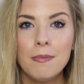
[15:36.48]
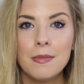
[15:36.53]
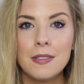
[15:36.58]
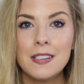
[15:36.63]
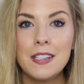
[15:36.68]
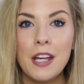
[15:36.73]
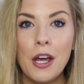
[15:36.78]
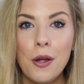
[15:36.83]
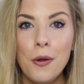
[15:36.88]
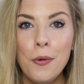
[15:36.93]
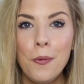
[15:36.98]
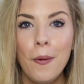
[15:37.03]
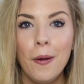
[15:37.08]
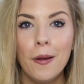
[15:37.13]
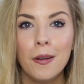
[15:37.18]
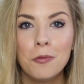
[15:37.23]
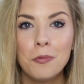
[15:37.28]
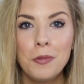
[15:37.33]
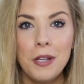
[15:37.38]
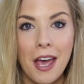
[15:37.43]
So
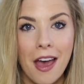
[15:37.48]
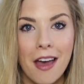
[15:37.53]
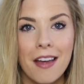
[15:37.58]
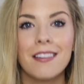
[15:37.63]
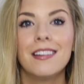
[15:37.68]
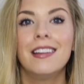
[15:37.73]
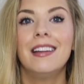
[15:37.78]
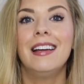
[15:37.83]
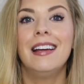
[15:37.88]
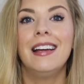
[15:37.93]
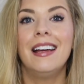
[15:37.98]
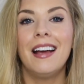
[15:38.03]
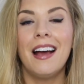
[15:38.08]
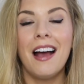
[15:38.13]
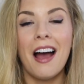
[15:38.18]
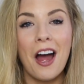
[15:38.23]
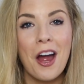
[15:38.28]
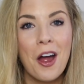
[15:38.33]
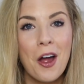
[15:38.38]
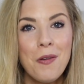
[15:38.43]
yeah,
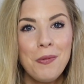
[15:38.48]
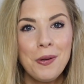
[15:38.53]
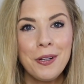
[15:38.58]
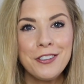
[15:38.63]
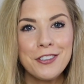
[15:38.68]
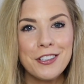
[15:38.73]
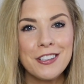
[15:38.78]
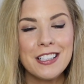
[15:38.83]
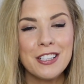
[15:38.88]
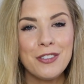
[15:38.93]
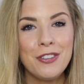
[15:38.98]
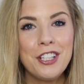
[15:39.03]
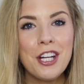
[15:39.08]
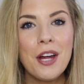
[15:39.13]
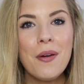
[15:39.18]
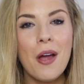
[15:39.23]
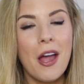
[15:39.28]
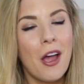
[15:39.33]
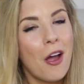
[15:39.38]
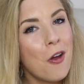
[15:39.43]
I hope you enjoyed this video.
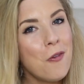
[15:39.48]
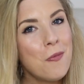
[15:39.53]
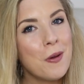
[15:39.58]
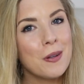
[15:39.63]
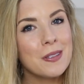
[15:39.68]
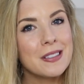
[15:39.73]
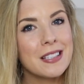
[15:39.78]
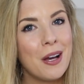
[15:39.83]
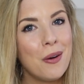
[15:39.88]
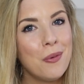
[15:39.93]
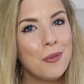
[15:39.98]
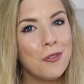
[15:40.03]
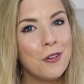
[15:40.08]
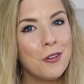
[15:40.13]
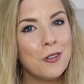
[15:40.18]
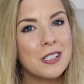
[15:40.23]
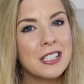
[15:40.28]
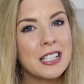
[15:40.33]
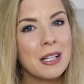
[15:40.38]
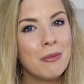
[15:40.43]
I hope it was
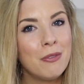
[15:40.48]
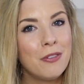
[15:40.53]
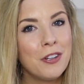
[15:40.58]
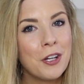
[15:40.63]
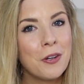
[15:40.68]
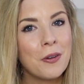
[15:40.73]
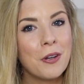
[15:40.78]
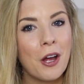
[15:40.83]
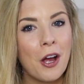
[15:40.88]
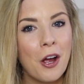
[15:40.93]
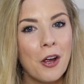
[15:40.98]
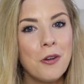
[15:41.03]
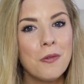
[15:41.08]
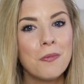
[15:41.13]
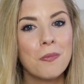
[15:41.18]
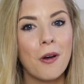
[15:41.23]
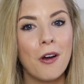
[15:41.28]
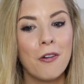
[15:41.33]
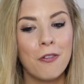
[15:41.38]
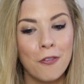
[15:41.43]
helpful to some of you, and I
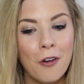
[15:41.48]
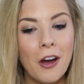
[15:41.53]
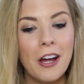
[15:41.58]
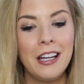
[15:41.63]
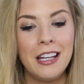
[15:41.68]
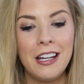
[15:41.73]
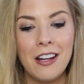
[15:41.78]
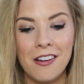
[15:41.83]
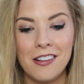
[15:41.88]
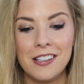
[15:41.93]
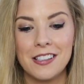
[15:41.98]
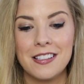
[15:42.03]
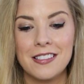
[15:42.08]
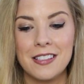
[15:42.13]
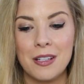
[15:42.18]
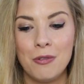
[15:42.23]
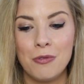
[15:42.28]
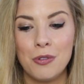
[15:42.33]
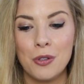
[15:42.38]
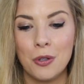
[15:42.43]
hope I finally answered
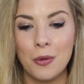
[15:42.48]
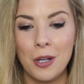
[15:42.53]
some of your